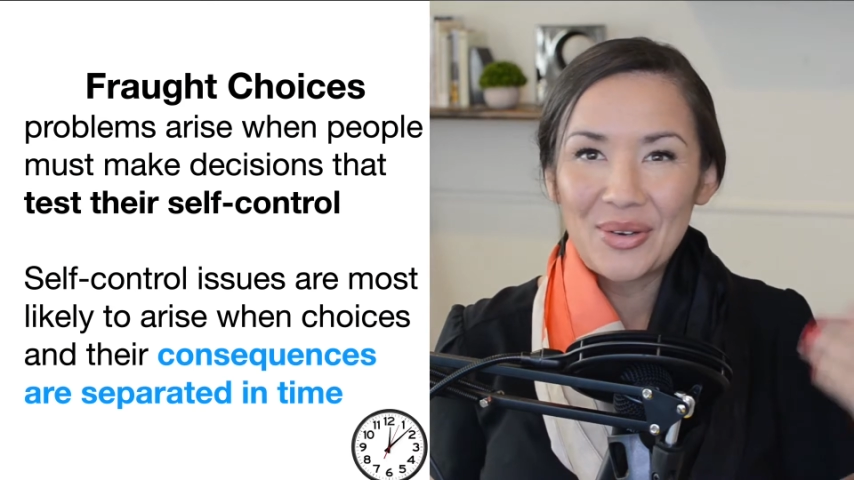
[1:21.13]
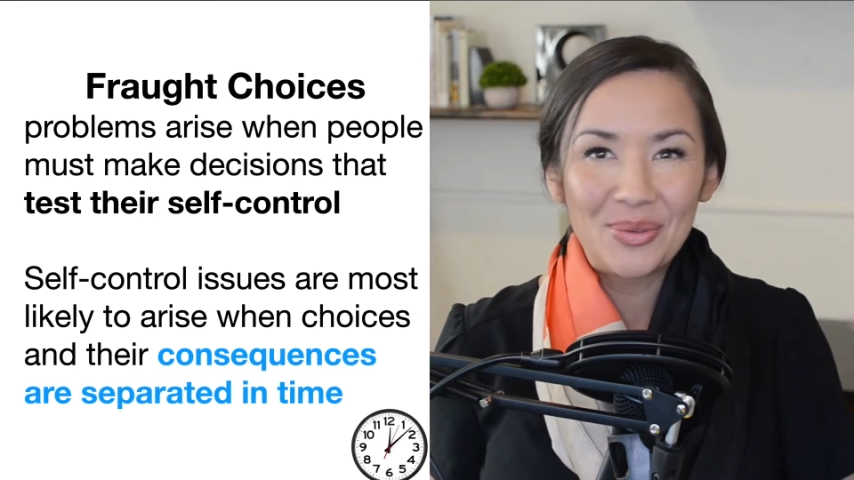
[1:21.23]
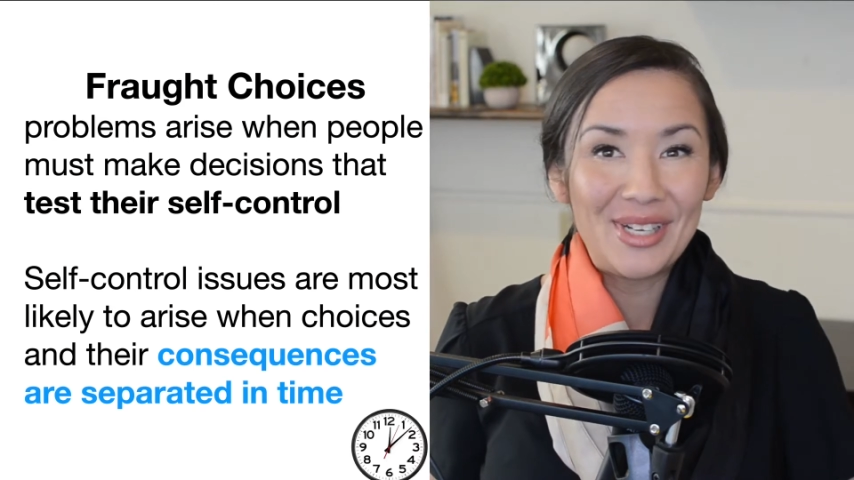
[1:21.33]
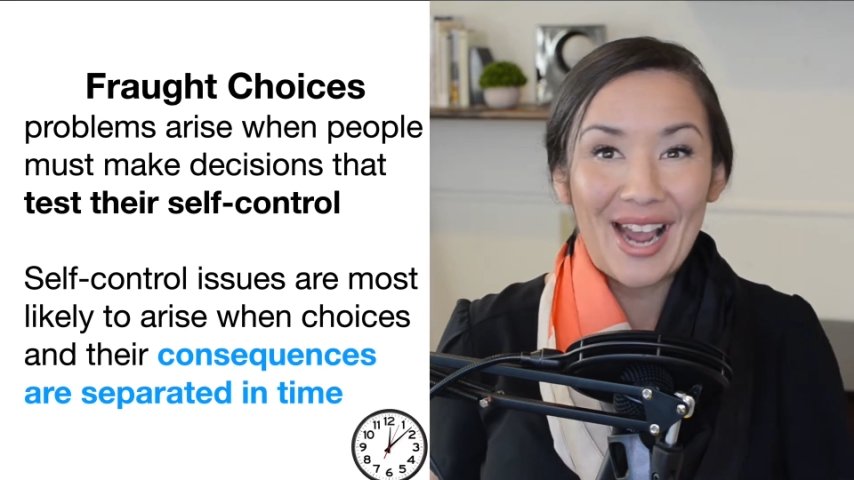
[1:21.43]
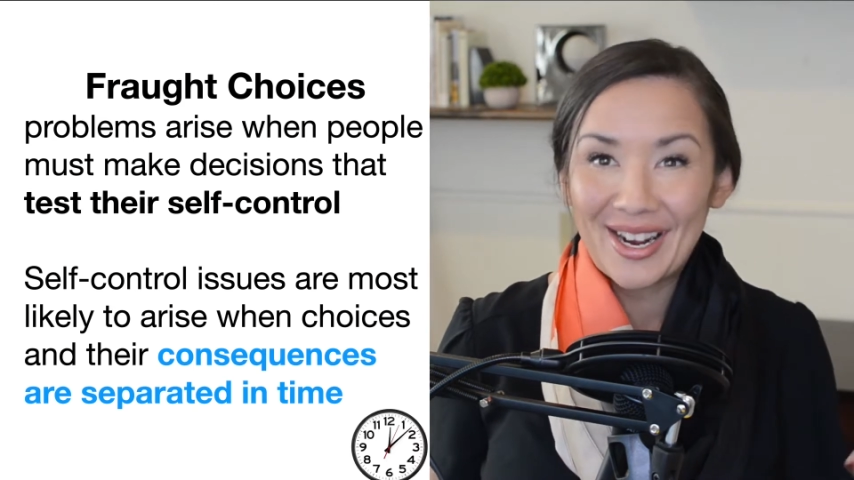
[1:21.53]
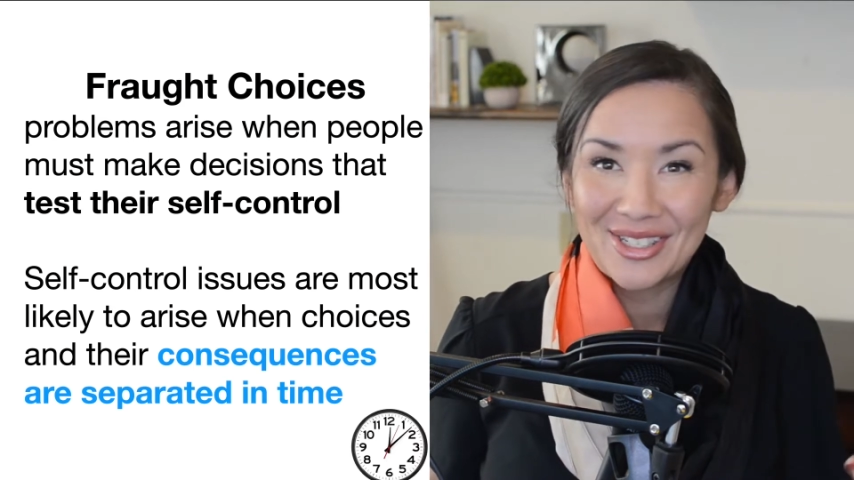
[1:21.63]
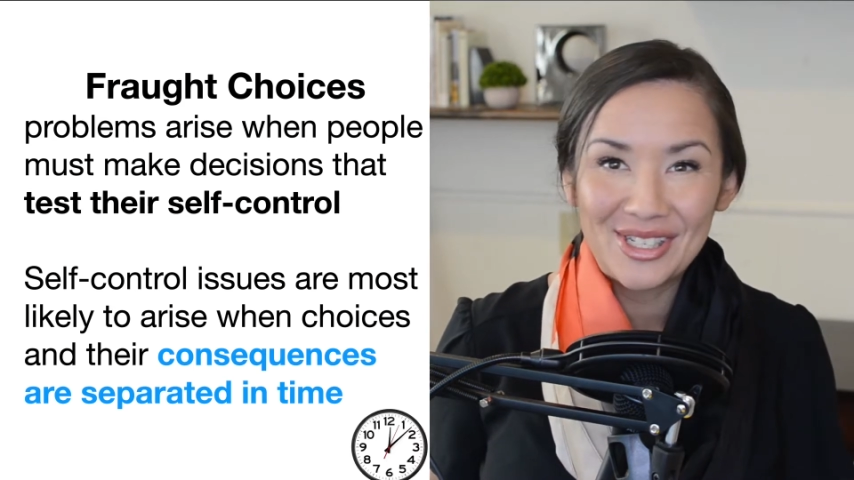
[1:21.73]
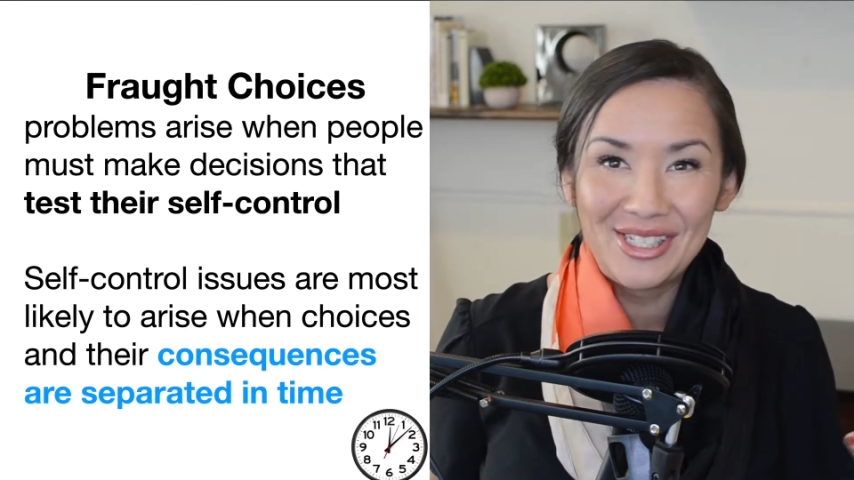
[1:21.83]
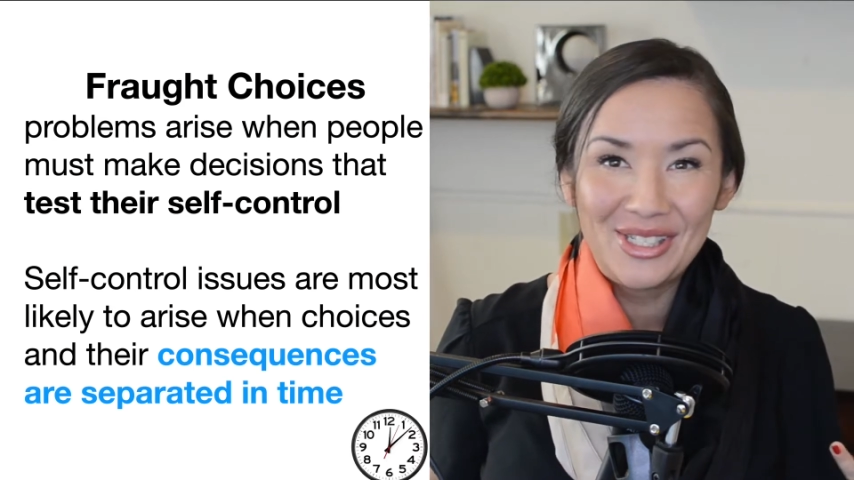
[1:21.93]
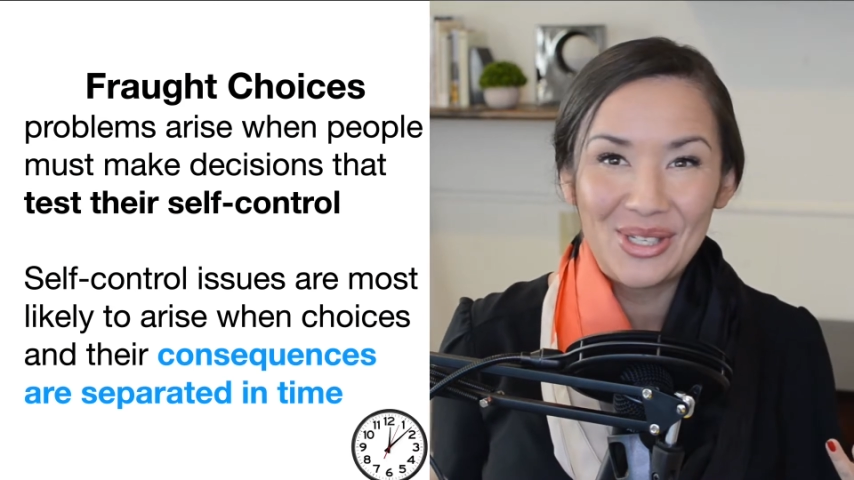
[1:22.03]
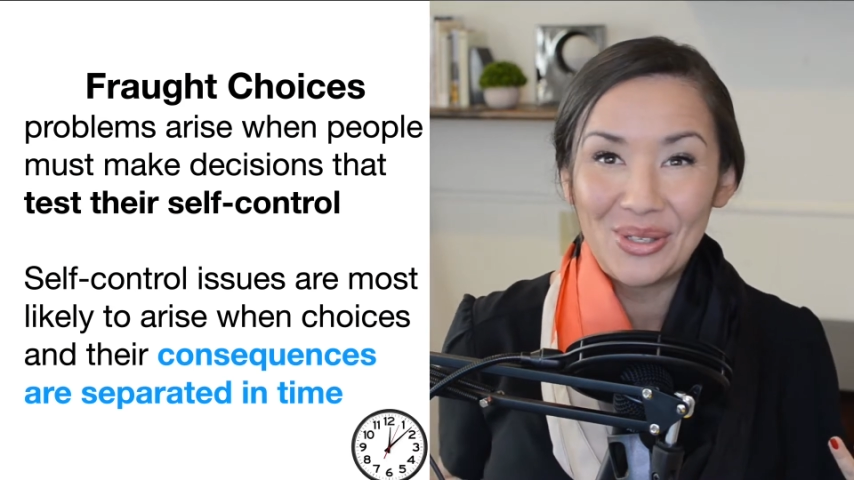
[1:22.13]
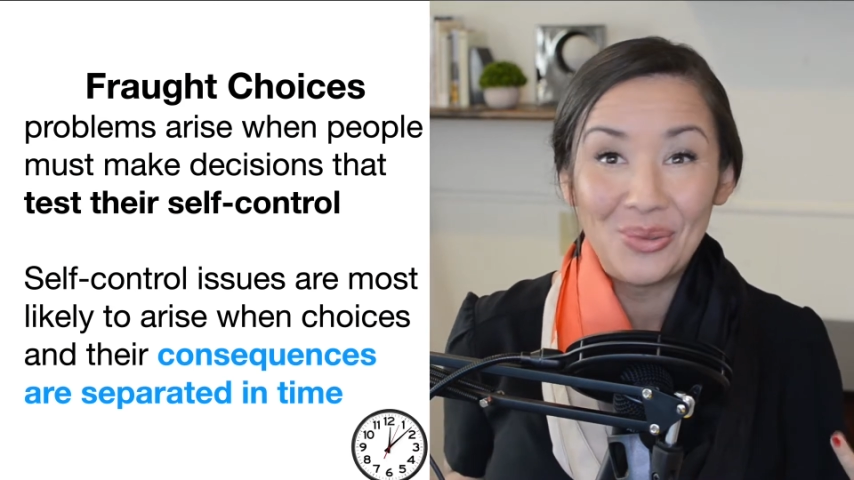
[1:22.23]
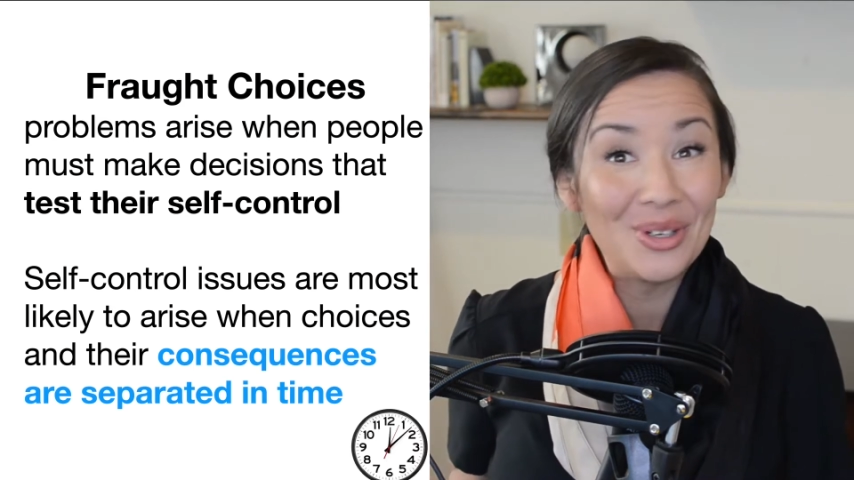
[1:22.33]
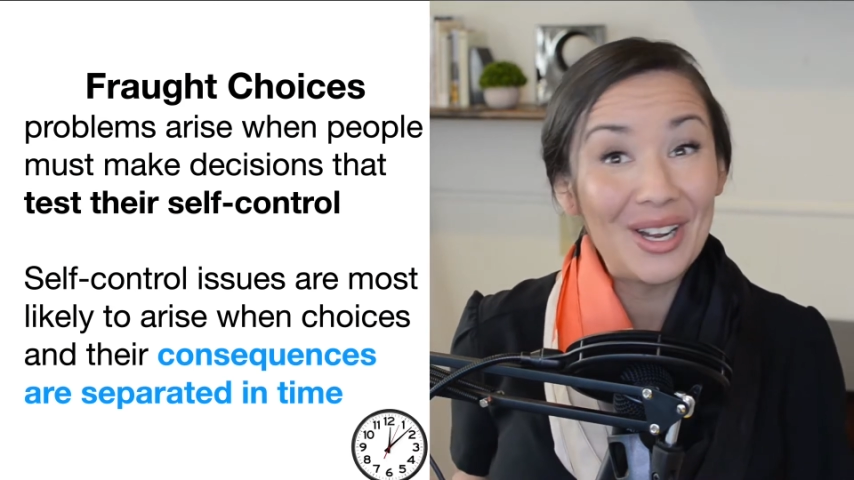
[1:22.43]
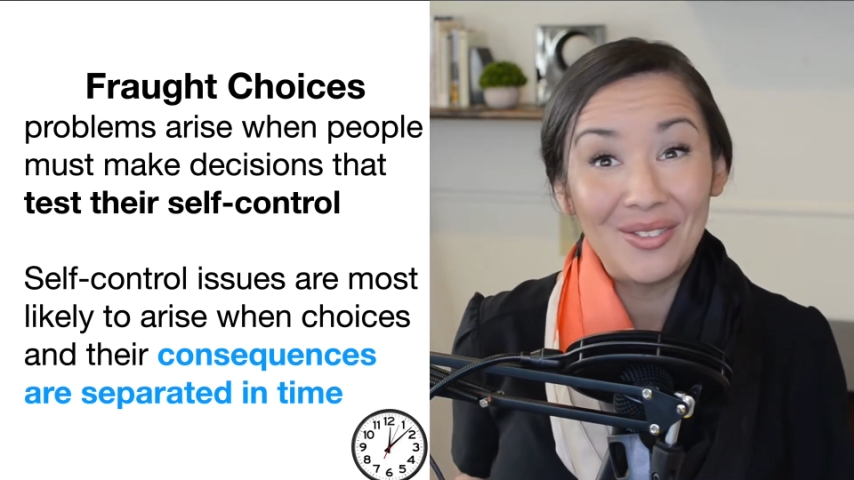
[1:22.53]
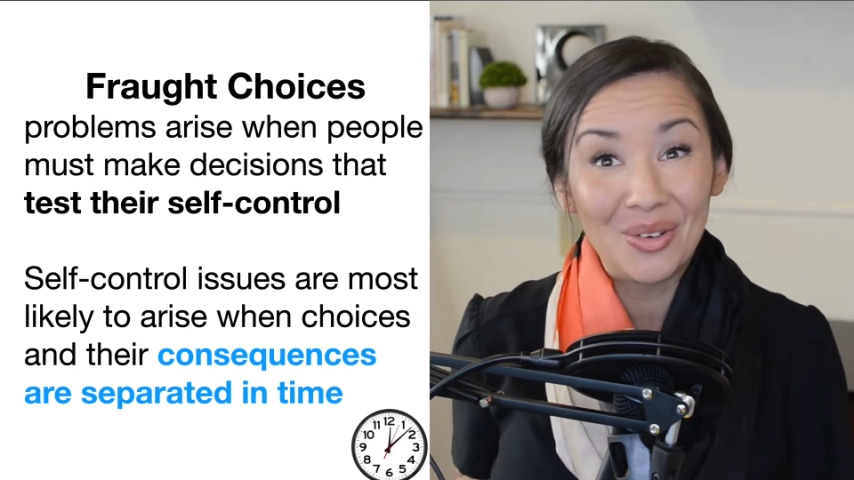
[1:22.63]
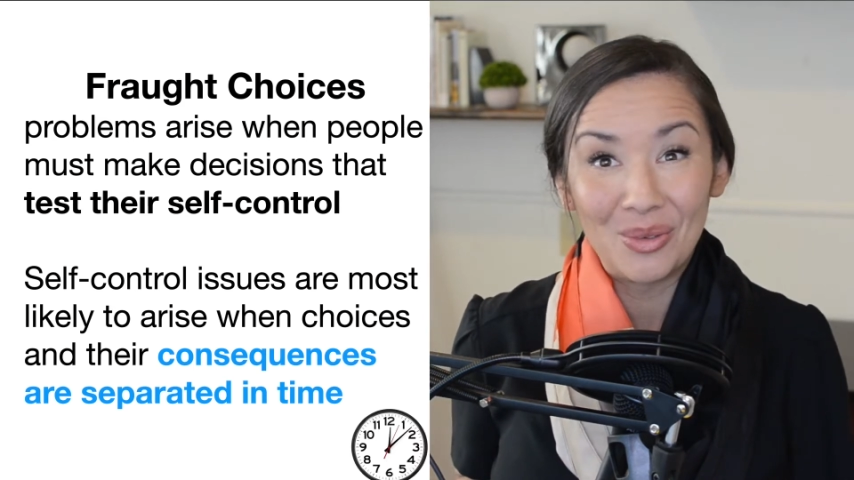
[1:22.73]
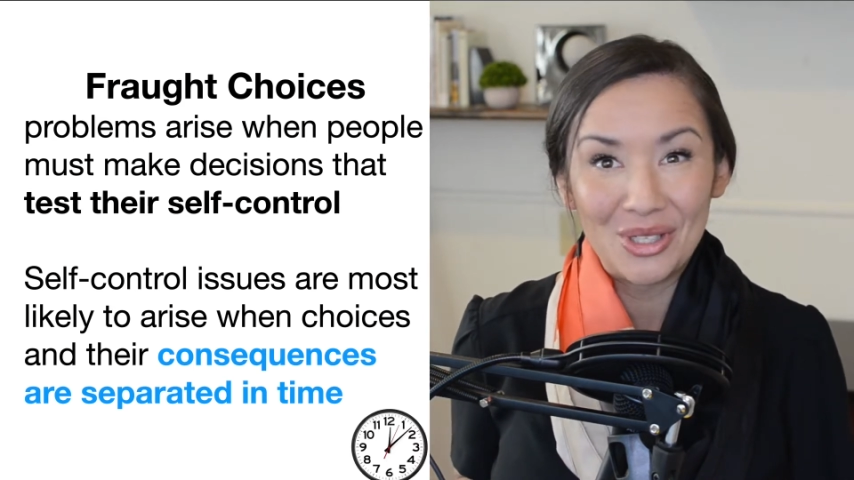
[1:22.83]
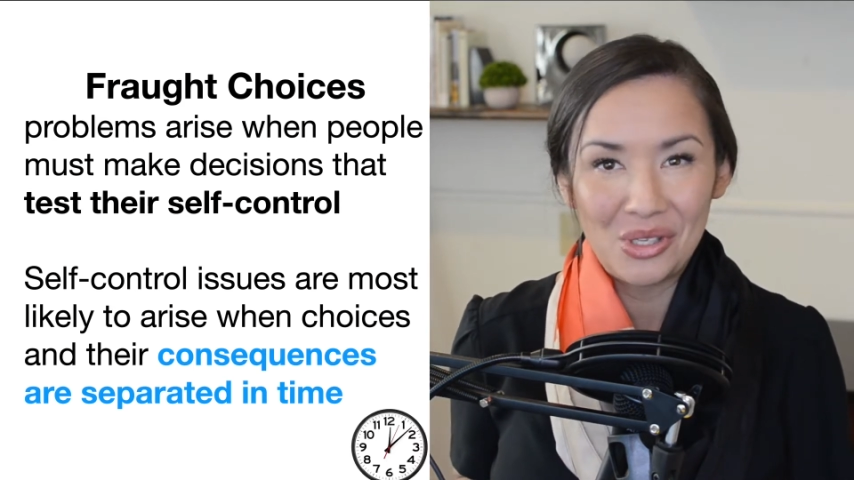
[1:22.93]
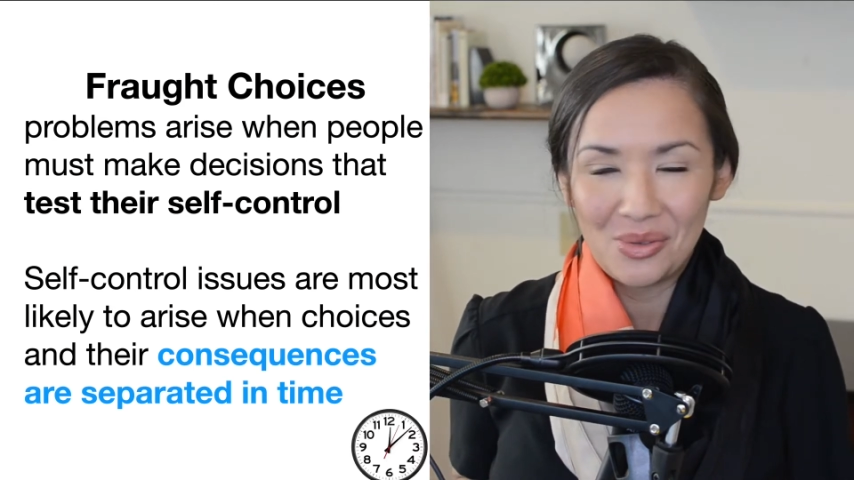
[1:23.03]
reaction to whatever
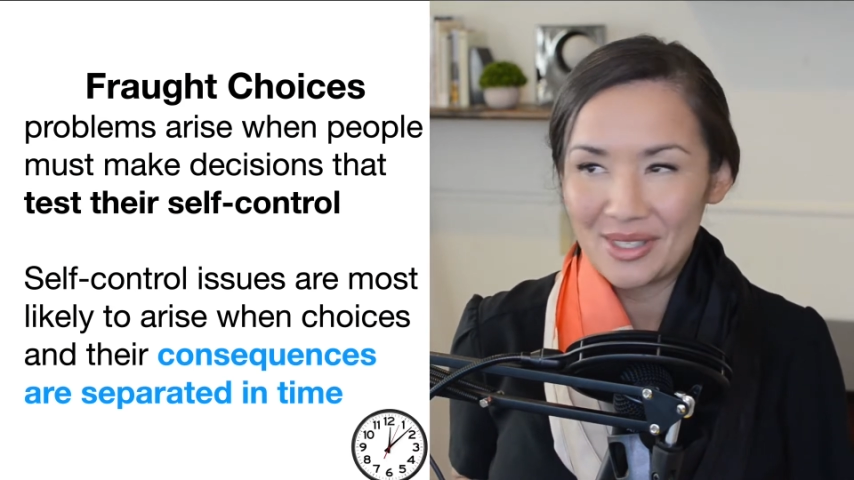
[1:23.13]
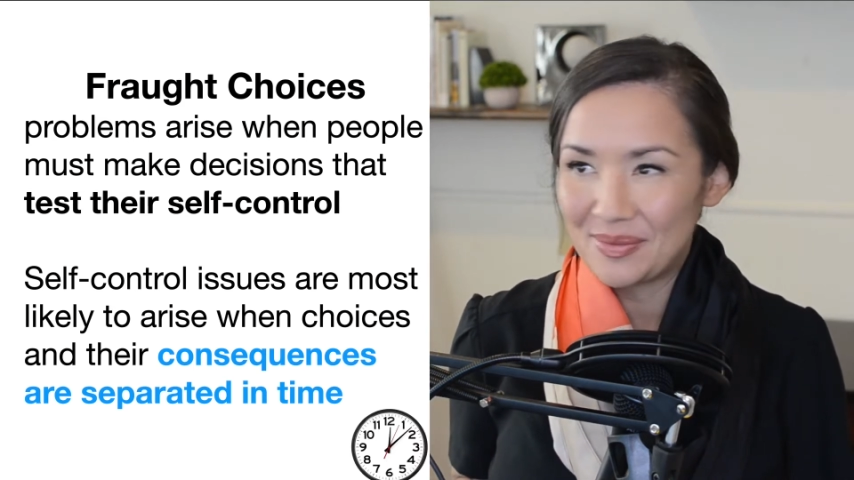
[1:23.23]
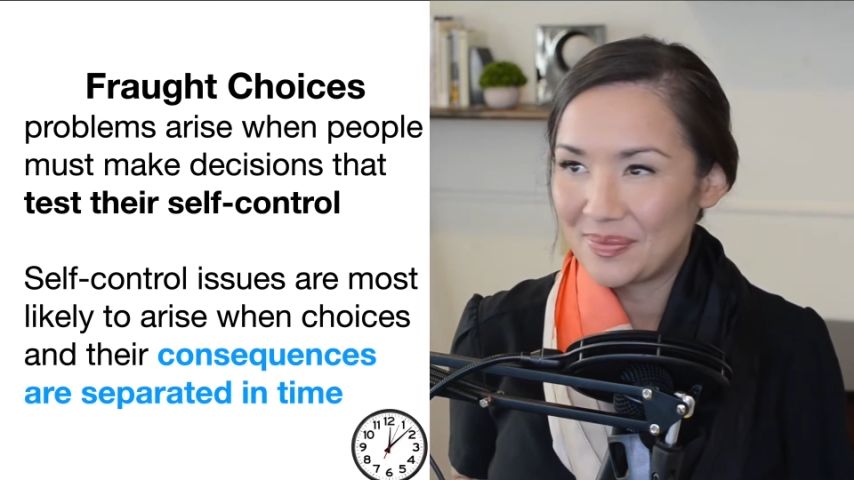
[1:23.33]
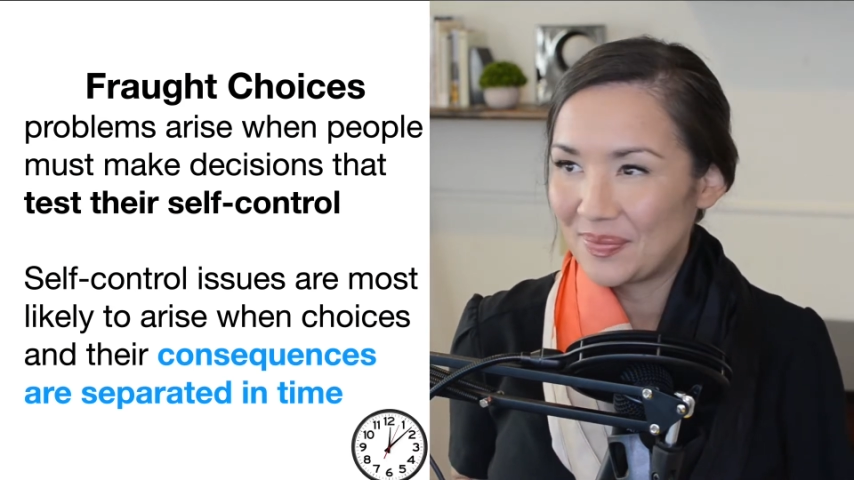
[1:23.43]
we're doing.